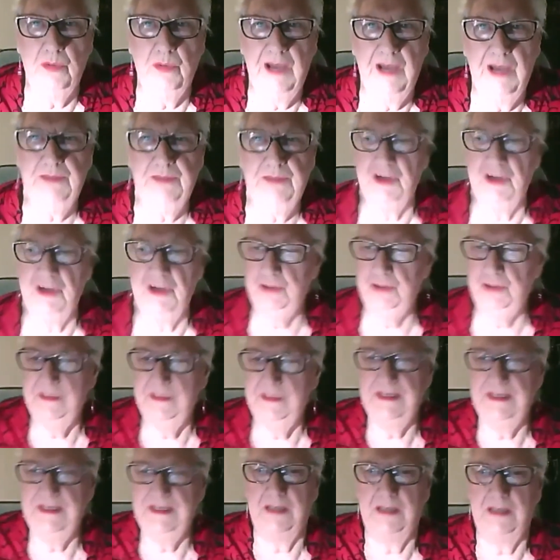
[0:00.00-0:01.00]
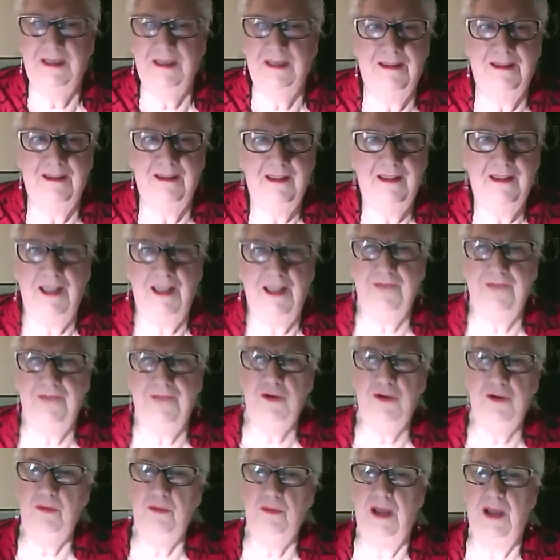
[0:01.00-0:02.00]
Otherwise, you miss it. Like I'm
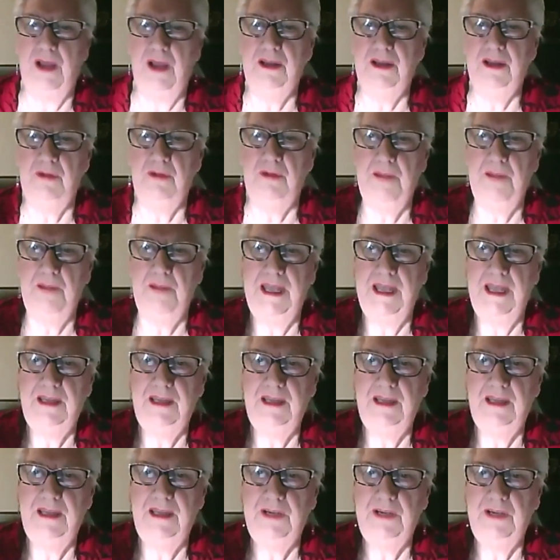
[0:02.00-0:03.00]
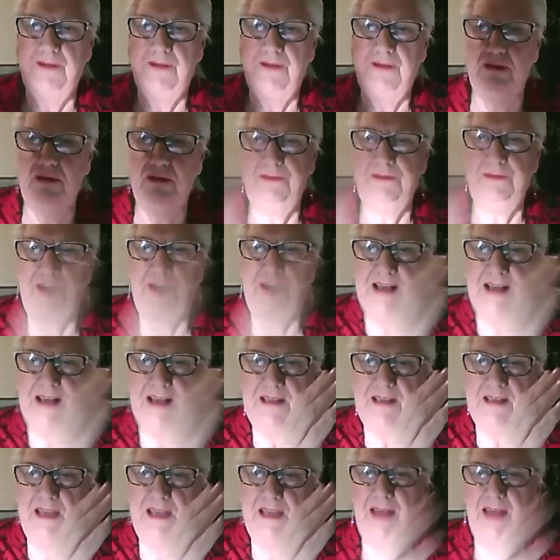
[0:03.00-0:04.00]
going to run my hand up here. If I run fast
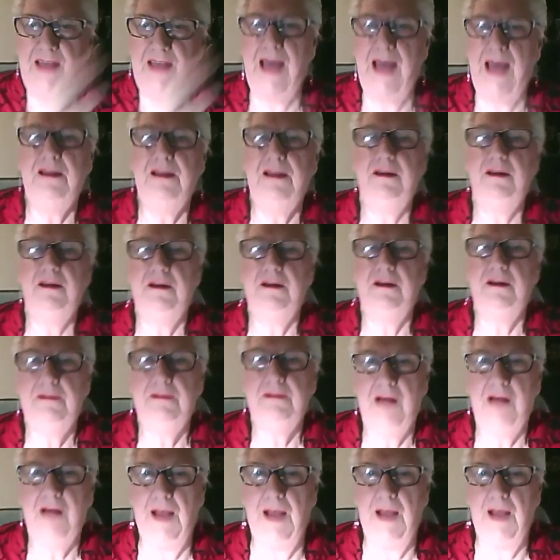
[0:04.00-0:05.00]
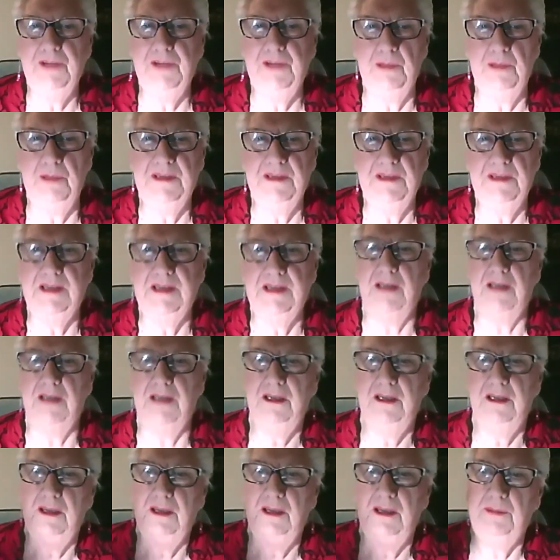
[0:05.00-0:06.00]
like that, I'm going to miss it.
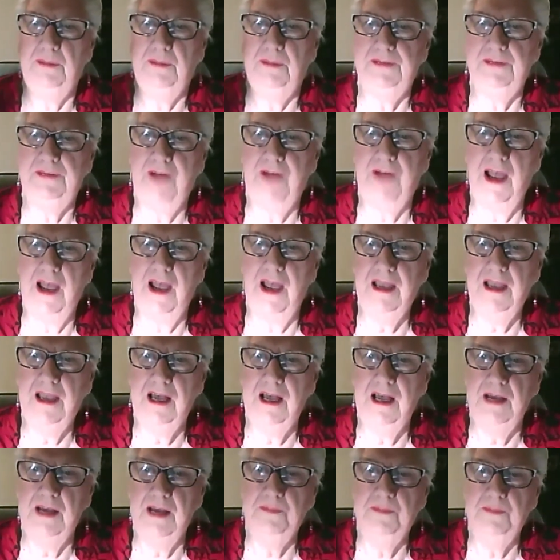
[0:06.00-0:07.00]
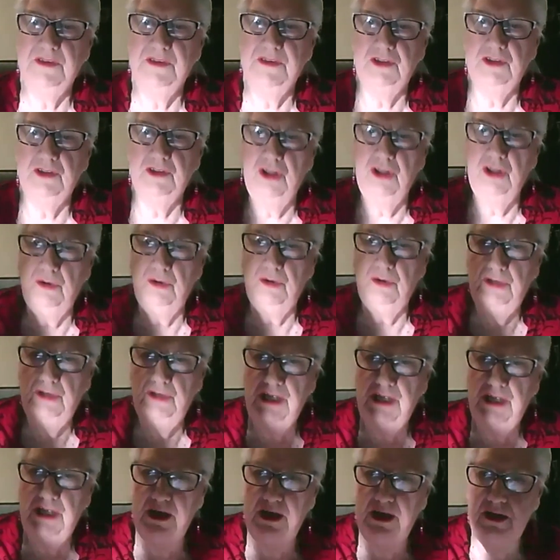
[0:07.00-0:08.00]
But if I come
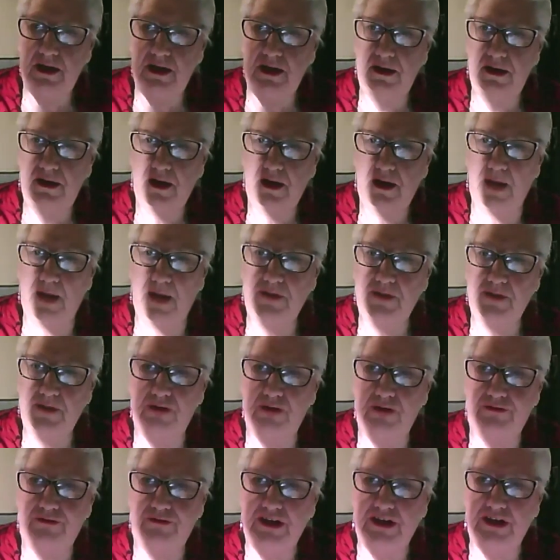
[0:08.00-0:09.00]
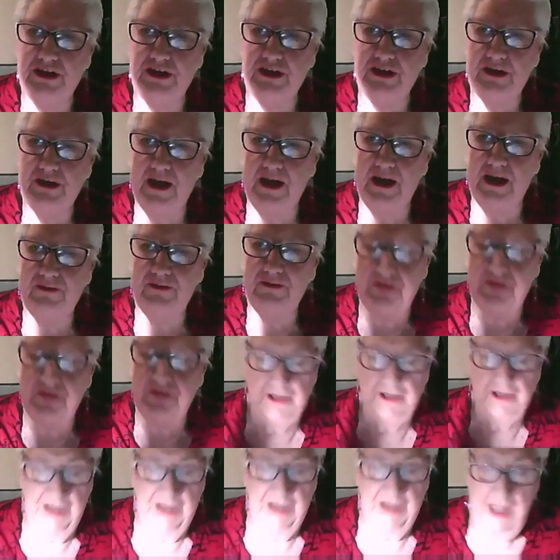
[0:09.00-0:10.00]
slowly in, I'm going to feel it. I can feel it.
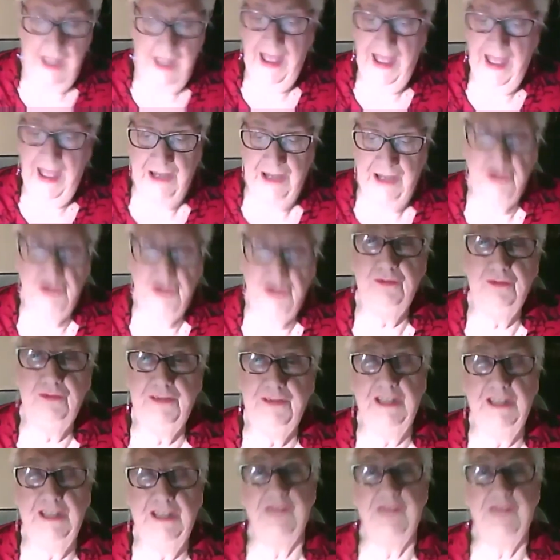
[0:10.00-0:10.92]
And you can feel it.